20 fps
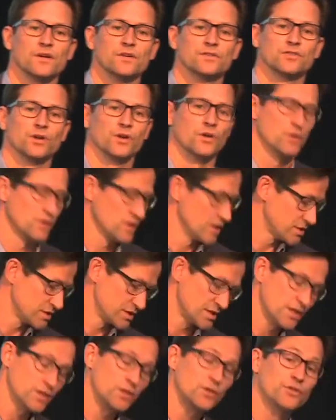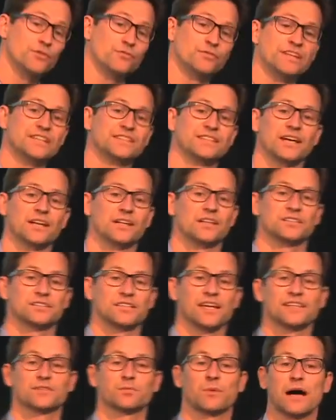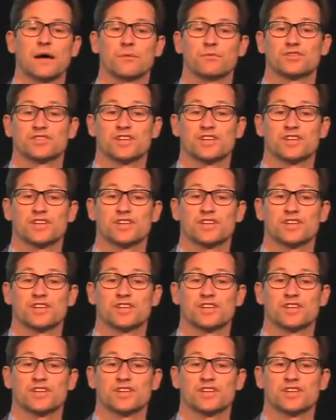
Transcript: So it's still the retailer's. That's why we